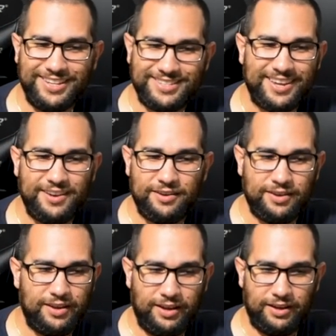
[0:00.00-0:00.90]
It is
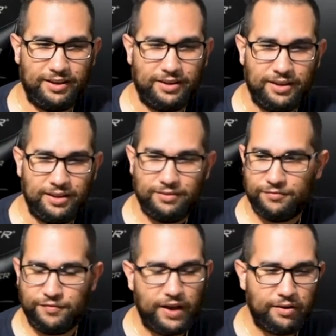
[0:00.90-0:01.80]
uh,
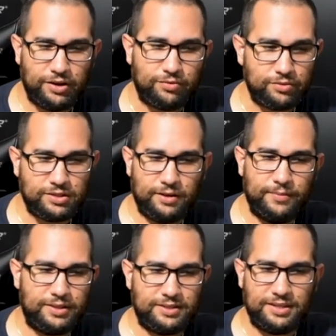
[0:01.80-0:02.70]
very
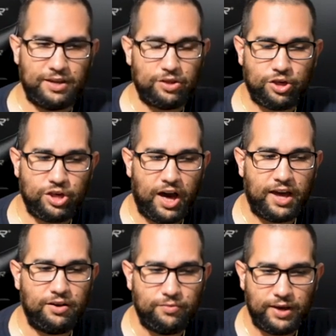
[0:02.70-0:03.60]
gruesome. It does not
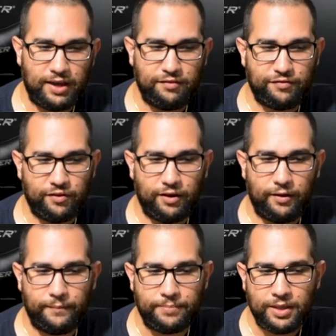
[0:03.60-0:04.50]
shy away
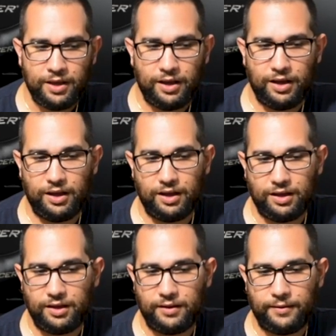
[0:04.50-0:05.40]
from
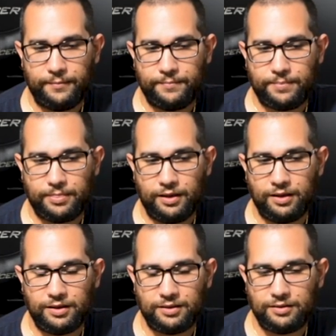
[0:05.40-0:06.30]
uh,
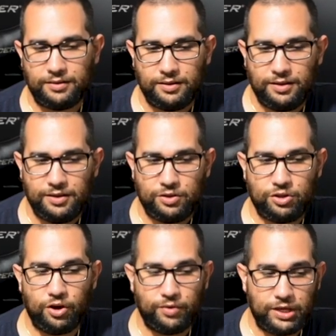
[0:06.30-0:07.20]
uh,
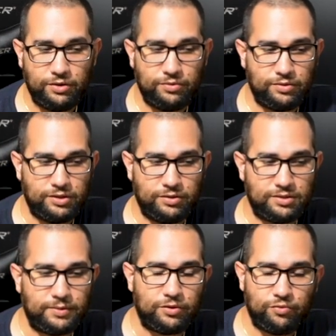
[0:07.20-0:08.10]
showing you you know
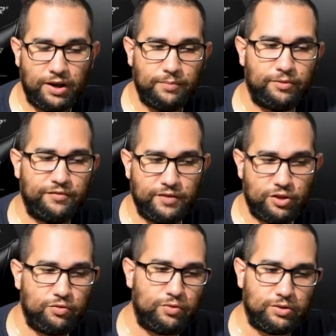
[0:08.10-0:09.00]
some incredible
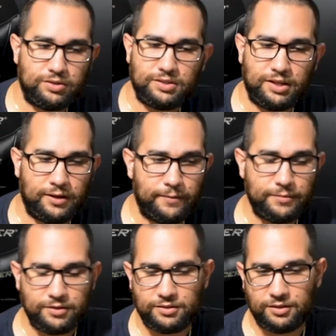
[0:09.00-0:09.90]
visuals.
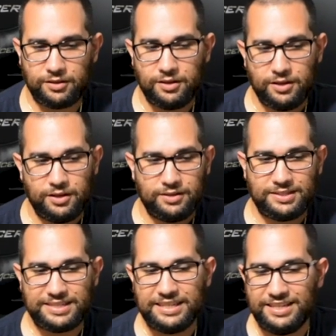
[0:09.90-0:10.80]
Um, there's a
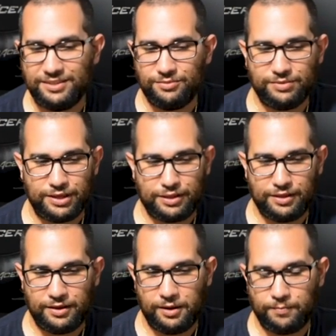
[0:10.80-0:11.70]
scene
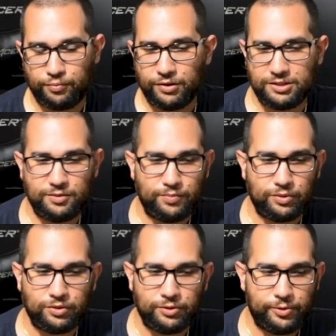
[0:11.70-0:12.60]
with uh, a
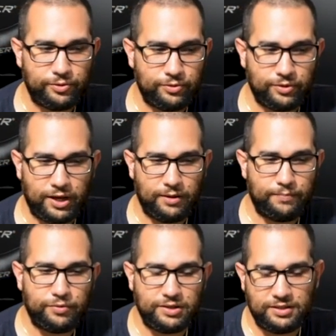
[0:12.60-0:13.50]
principal who kind
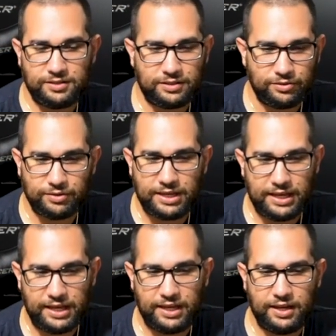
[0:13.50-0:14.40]
of poisons a little
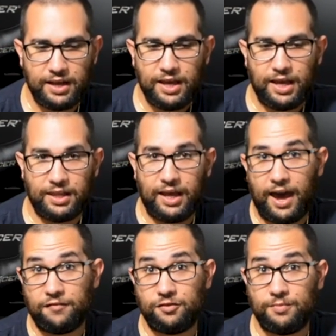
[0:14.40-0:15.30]
kid, and the
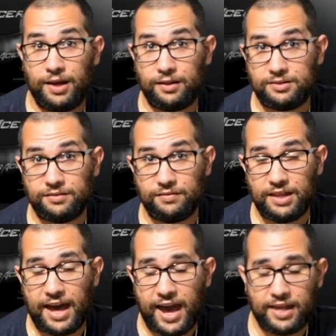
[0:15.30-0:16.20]
aftermaths
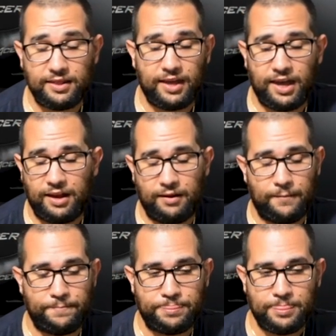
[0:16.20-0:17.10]
of that that
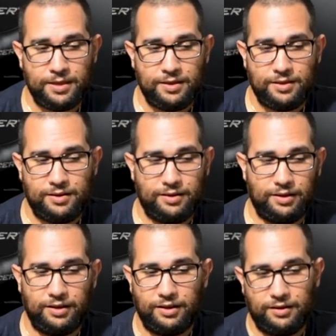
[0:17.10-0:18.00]
um,
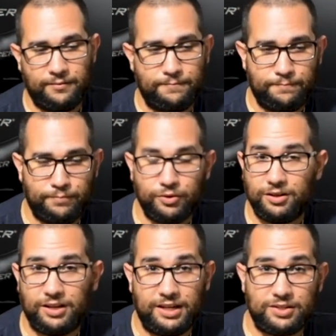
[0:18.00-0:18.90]
uh, are
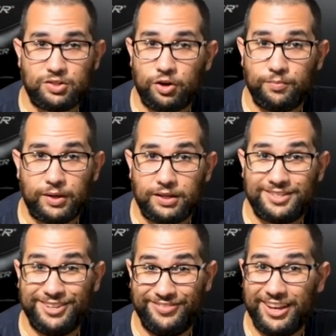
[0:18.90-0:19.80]
borderline
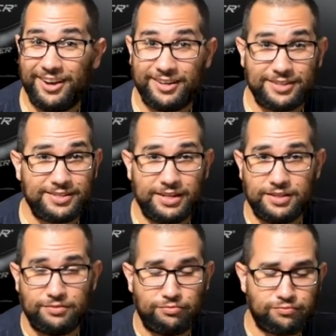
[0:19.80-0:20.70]
disturbing. To be honest,
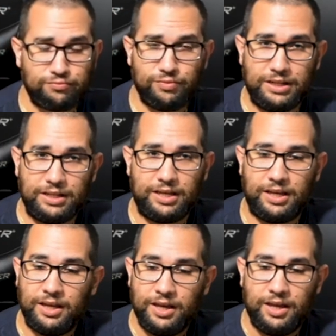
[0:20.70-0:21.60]
it is
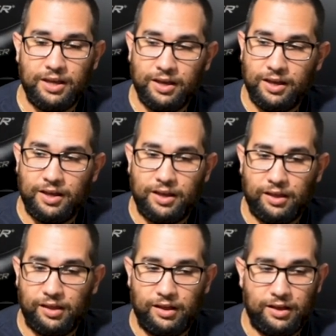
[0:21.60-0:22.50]
really
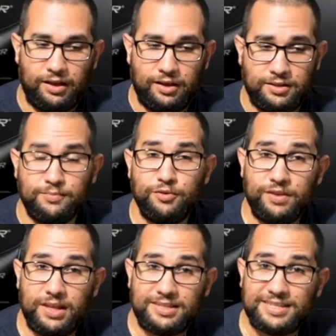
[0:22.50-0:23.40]
uh, it's a
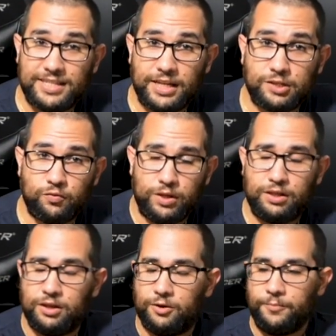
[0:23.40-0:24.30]
movie that sticks
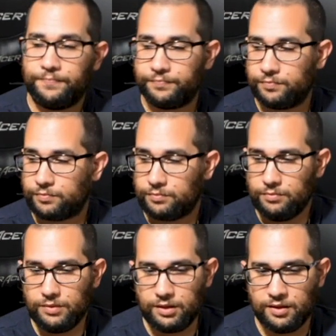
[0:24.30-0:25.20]
with you.
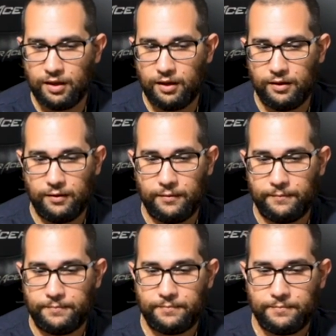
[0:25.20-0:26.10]

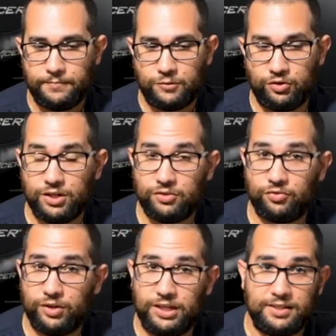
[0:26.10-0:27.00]
Uh, Trick
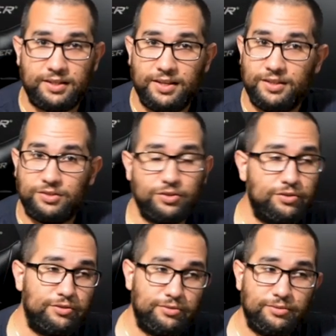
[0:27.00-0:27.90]
'r Treat,
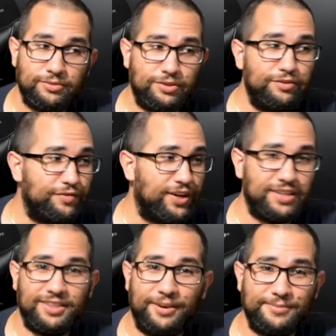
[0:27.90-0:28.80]
two two
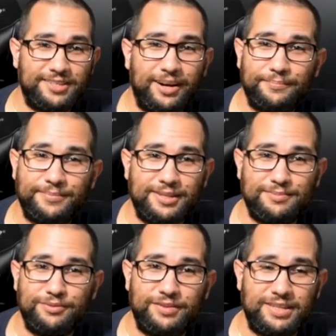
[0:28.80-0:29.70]
fucking thumbs up.
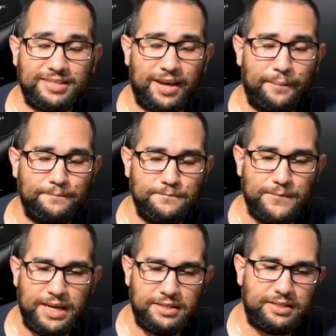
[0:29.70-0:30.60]
This movie is
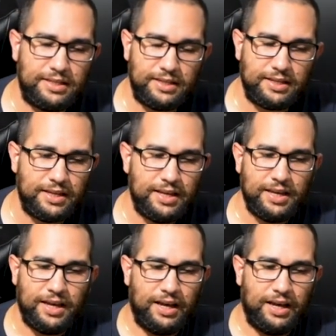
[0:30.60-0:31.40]
amazing.